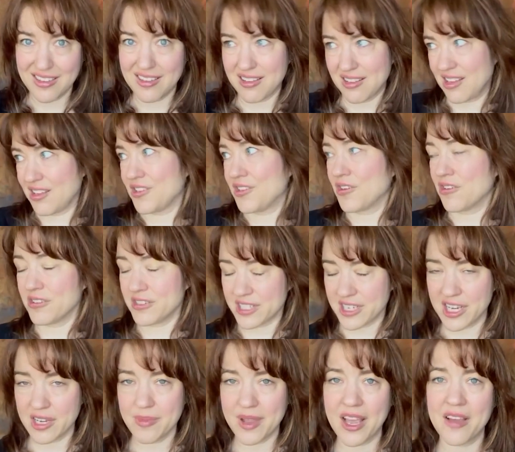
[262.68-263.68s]
a short
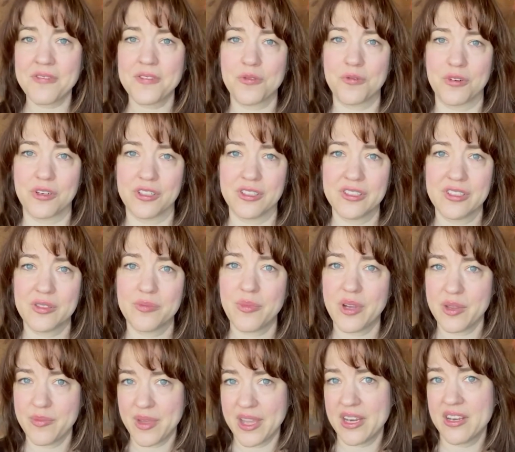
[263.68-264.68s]
time afterwards,
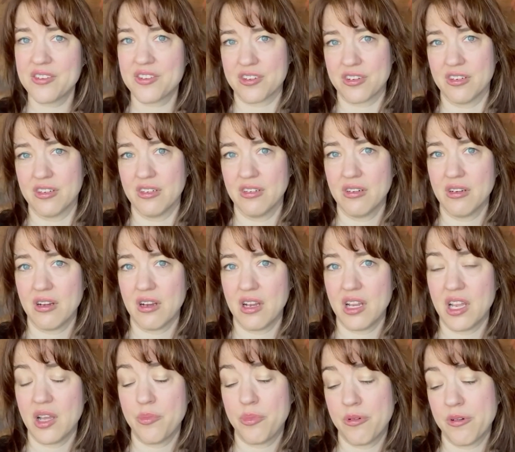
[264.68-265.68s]
my manager
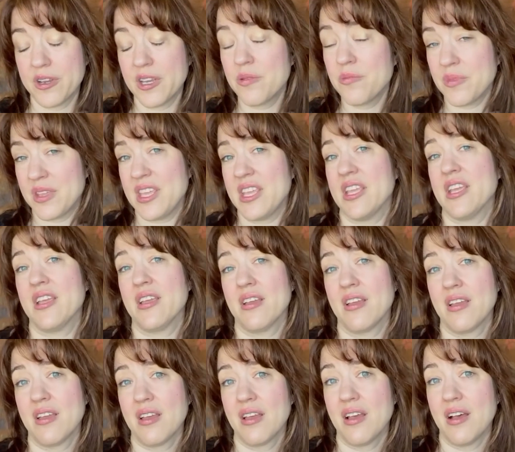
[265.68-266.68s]
appointed me
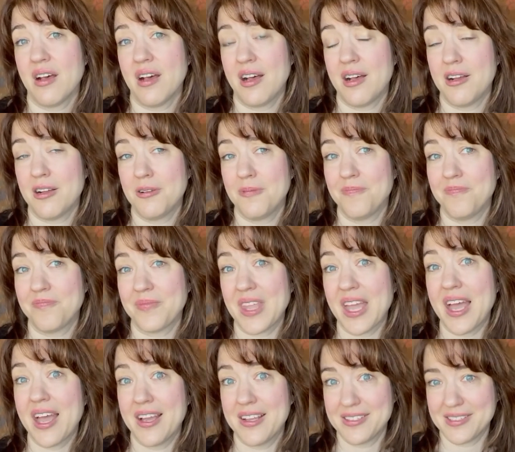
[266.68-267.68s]

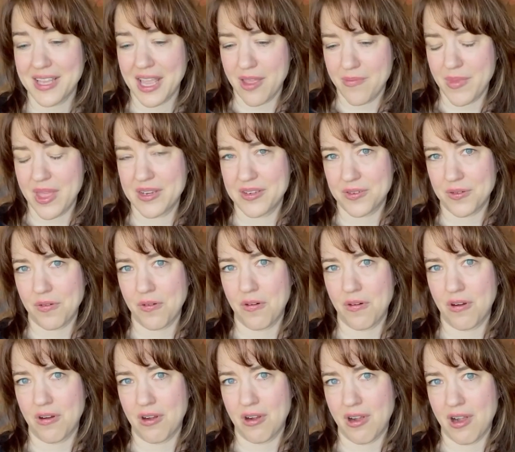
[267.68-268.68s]
as a
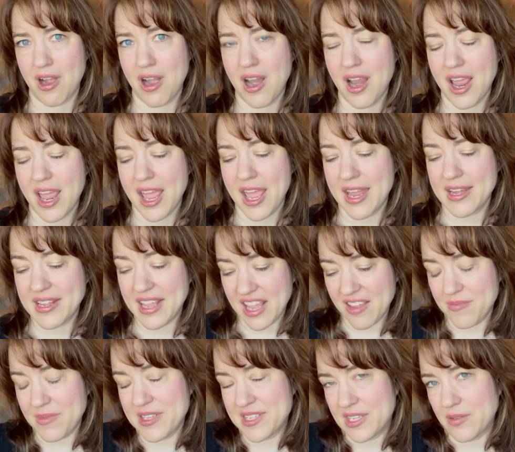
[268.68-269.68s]
mentor and gave
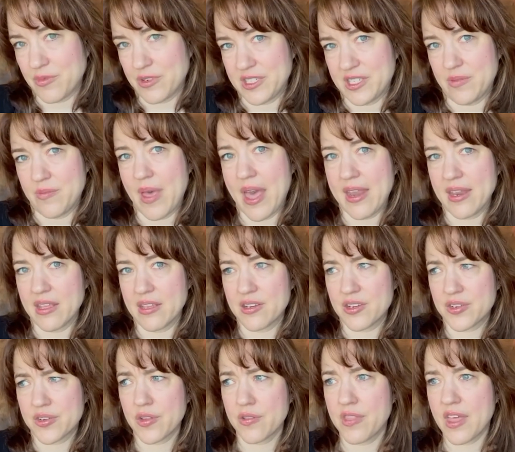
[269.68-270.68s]
me someone to manage.
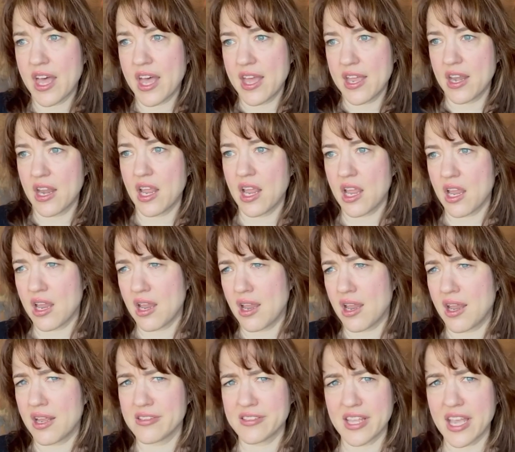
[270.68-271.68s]
So that
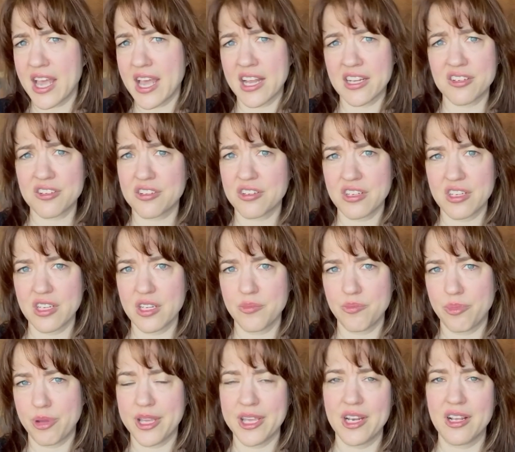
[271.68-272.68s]
has actually
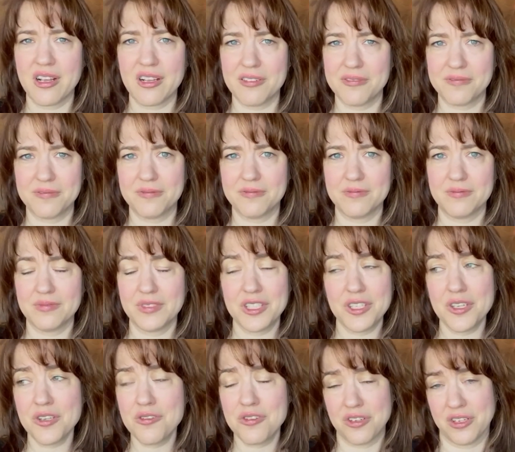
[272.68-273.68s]
paid off
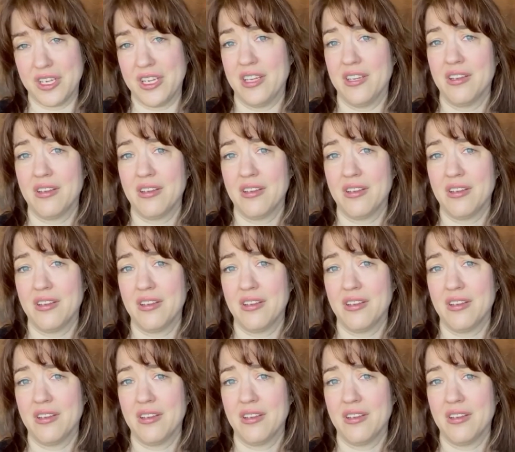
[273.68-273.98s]
hugely.